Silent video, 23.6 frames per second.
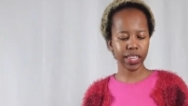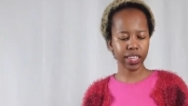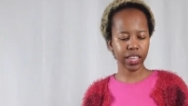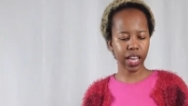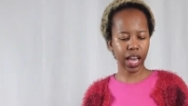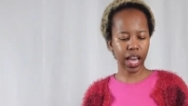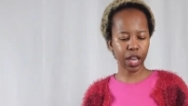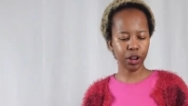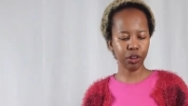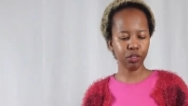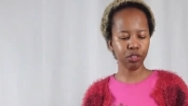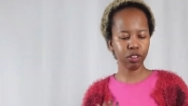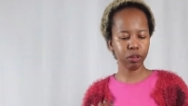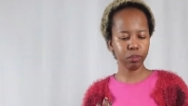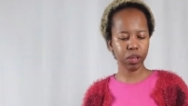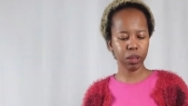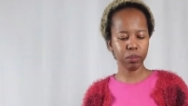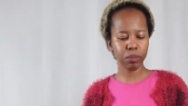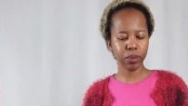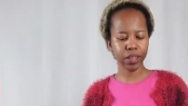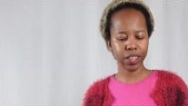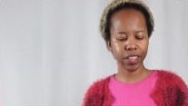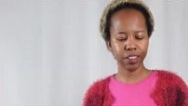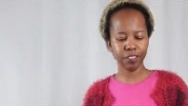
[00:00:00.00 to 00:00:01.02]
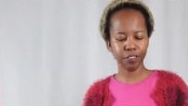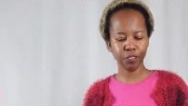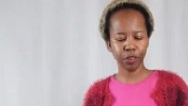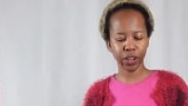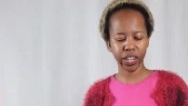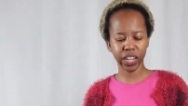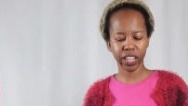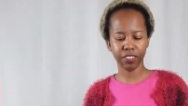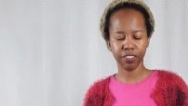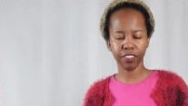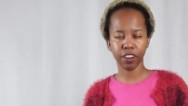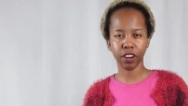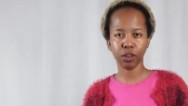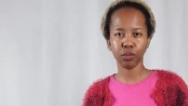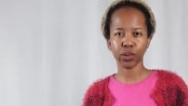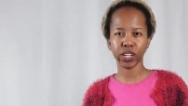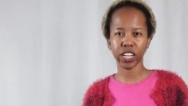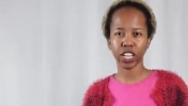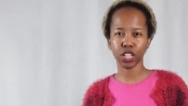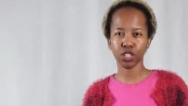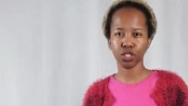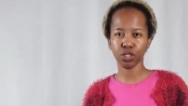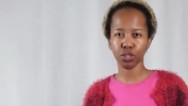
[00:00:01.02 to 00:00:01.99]
like I don't remember if when I
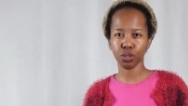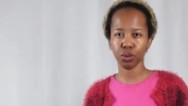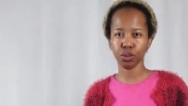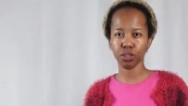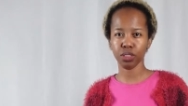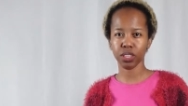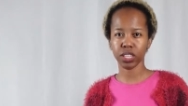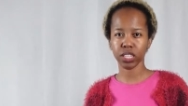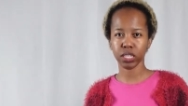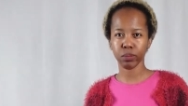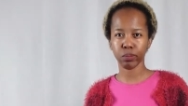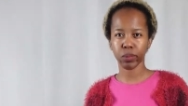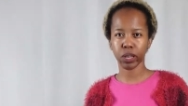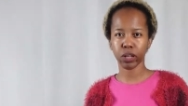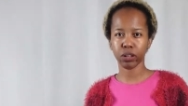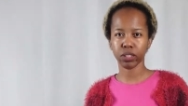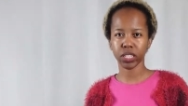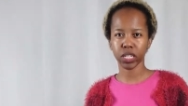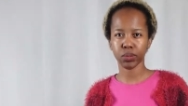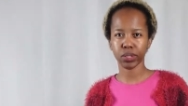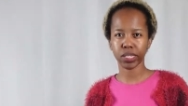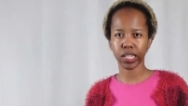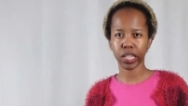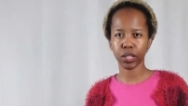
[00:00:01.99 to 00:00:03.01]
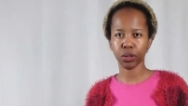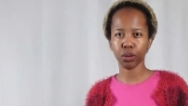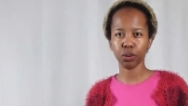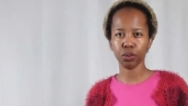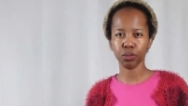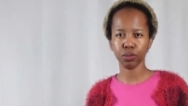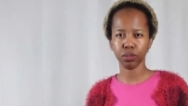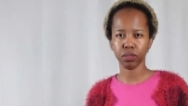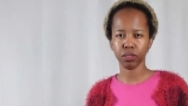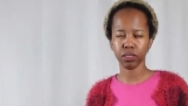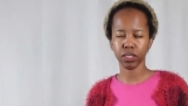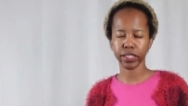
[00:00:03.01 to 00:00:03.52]
when I saw this belt, I was like, oh,